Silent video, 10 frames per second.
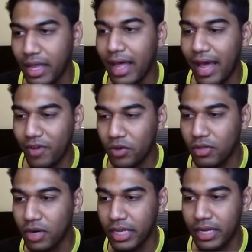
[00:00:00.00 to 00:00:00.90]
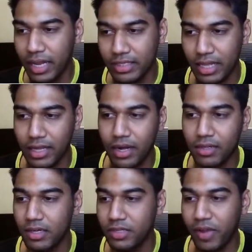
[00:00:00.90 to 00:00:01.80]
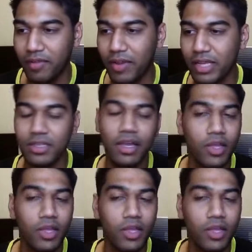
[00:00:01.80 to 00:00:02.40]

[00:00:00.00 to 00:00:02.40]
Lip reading: I have around 30 links like that, 35 links.